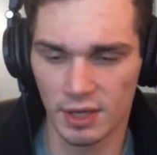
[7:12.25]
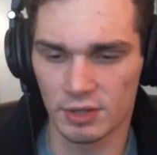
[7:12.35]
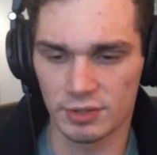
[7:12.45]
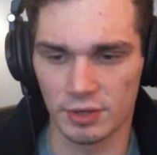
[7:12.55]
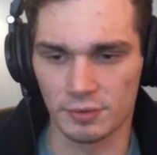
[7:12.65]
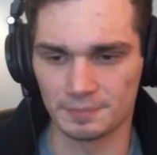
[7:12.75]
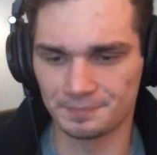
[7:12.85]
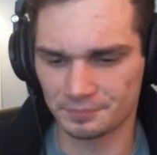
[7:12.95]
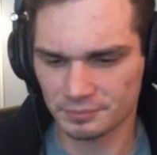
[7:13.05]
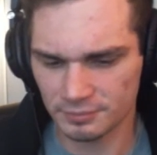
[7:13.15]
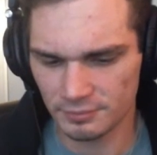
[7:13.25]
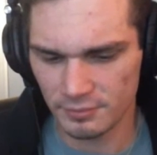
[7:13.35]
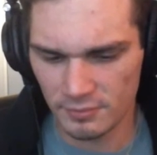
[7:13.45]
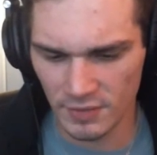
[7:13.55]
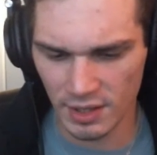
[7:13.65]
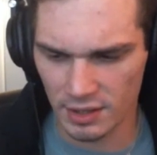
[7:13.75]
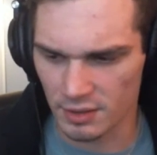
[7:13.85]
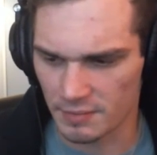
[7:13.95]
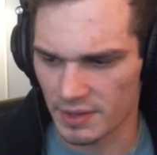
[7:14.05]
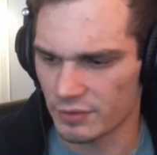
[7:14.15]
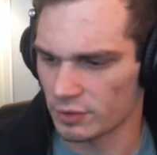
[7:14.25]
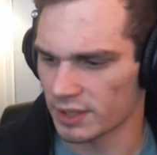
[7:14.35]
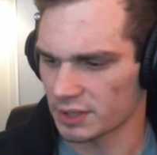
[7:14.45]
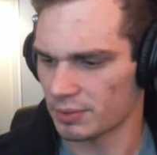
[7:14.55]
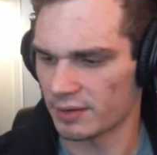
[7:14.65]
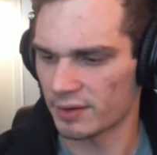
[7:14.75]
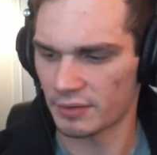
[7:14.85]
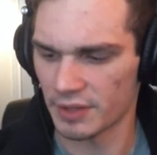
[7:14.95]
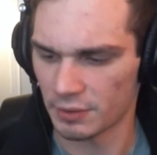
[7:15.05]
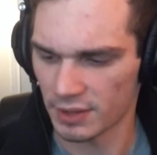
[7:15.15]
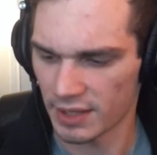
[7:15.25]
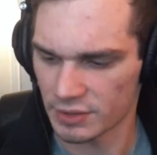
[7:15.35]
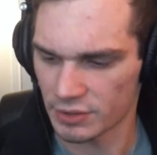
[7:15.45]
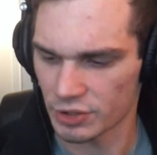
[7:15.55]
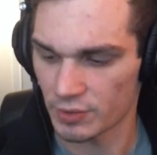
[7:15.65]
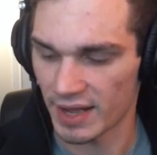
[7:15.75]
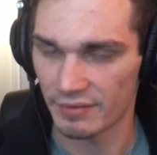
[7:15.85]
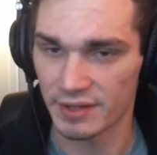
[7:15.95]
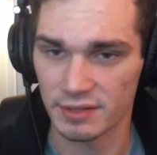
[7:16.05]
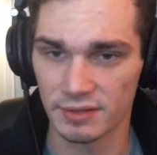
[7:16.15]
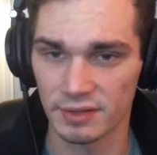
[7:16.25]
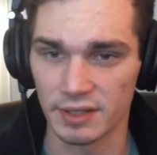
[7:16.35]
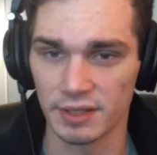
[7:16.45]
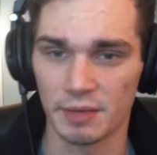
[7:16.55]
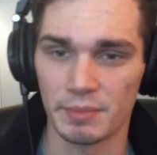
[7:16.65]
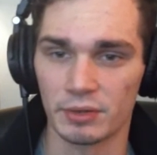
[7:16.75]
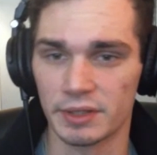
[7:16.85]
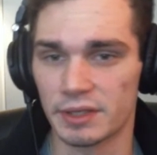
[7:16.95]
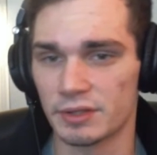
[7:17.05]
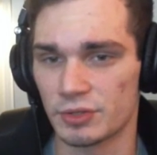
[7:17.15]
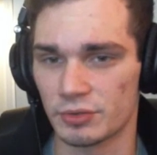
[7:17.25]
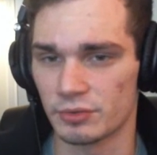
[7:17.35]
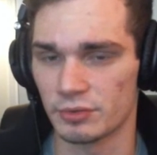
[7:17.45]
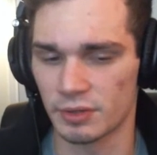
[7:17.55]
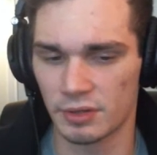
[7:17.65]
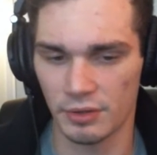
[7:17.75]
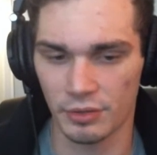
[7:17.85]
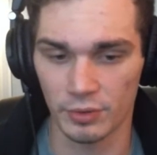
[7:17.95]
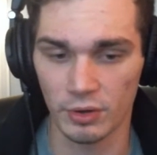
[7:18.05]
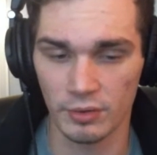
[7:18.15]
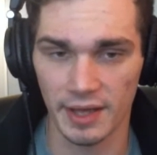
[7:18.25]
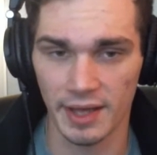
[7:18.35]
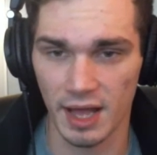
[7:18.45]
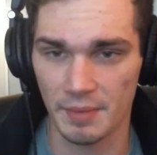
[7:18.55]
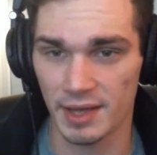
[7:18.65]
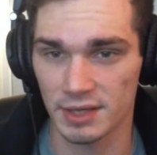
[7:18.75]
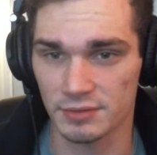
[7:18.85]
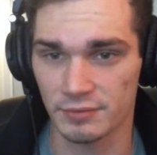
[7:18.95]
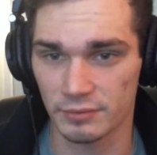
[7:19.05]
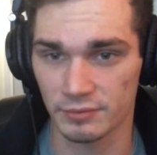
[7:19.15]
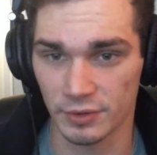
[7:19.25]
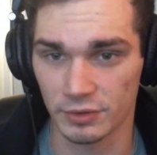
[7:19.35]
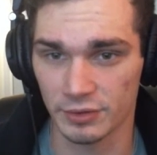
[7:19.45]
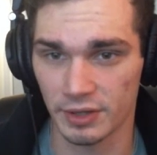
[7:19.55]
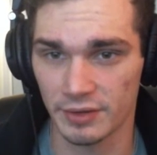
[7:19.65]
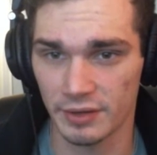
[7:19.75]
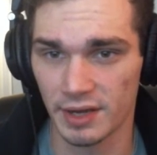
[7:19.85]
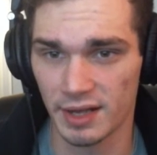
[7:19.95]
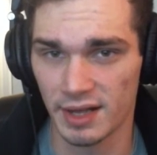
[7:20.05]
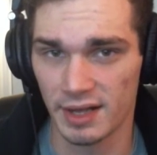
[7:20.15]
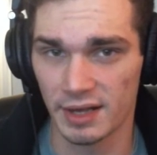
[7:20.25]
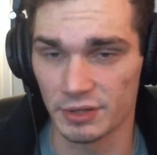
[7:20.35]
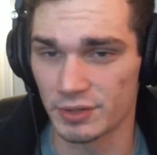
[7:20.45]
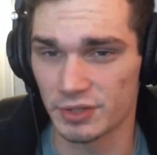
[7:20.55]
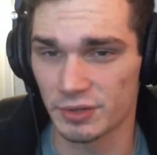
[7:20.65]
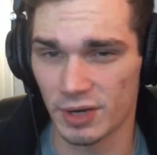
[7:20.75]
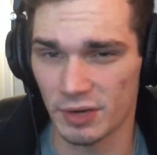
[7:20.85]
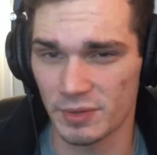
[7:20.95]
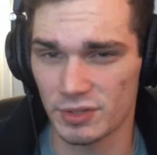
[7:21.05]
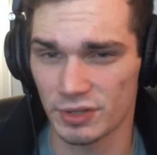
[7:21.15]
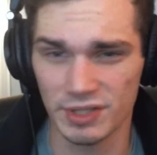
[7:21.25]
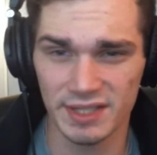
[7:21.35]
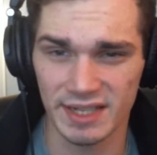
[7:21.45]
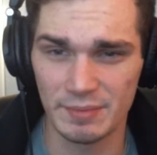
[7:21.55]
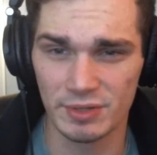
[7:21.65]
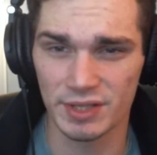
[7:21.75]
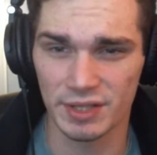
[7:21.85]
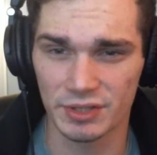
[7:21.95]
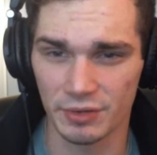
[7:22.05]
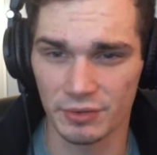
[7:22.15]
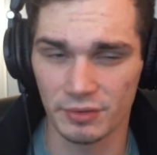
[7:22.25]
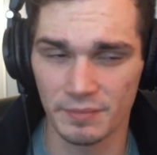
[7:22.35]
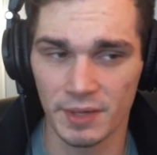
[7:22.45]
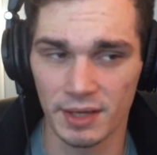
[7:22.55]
So if you like to play around with equalizers and you have the ability to throw a high pass filter on there, and you listen to rock music or just any music in general,